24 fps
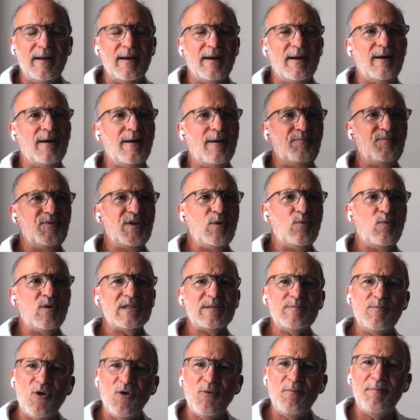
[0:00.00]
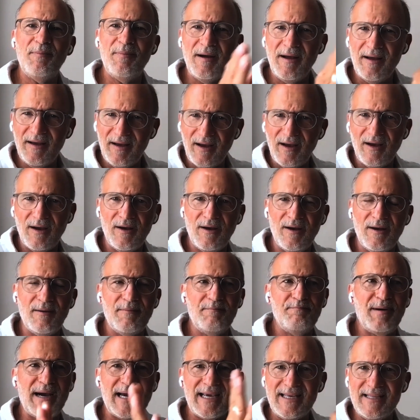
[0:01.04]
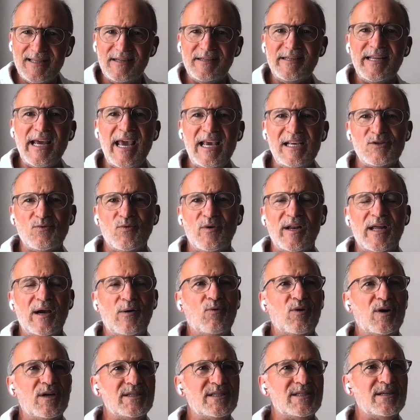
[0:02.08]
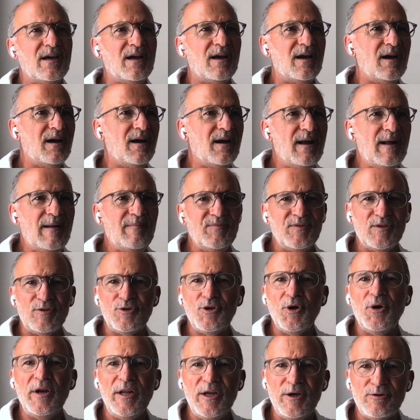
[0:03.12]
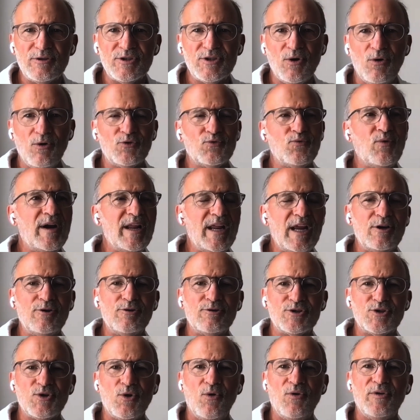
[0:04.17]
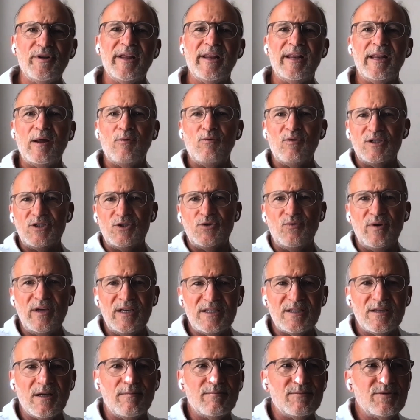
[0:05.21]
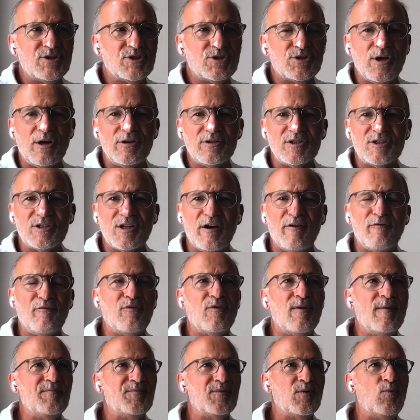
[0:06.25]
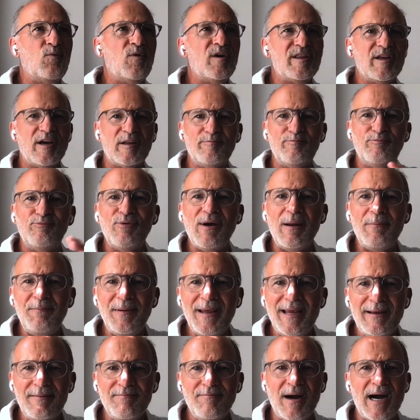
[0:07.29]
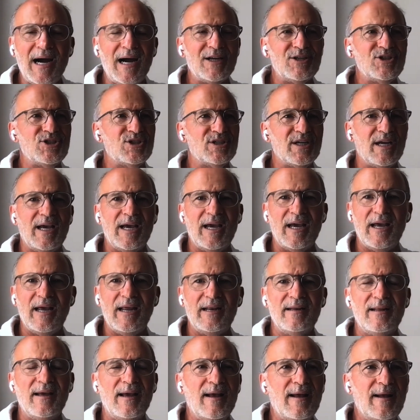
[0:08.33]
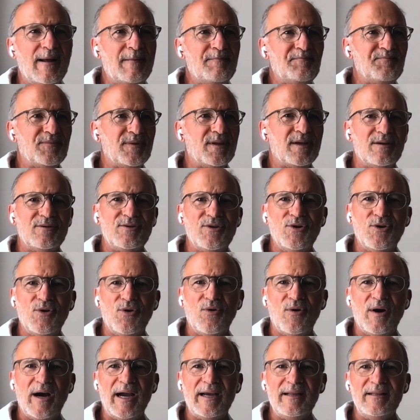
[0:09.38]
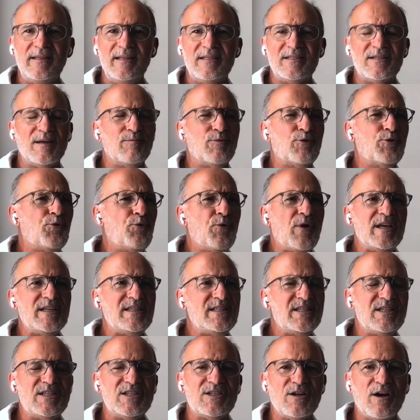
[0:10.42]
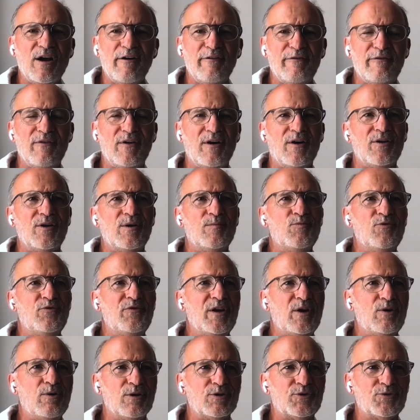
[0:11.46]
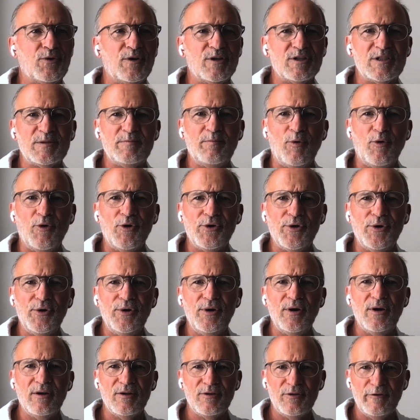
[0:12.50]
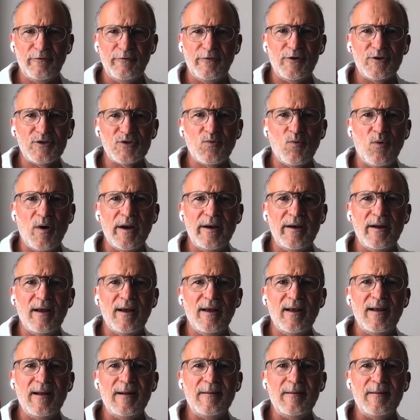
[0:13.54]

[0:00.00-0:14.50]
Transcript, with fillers: Right. Um, it was more uh, back in the days when I was uh, 30 years old, 28 years old, and then I was doing some stunt stuff without prepping much. And, you know, I did some crazy stuff on a movie called Transporter, the first one.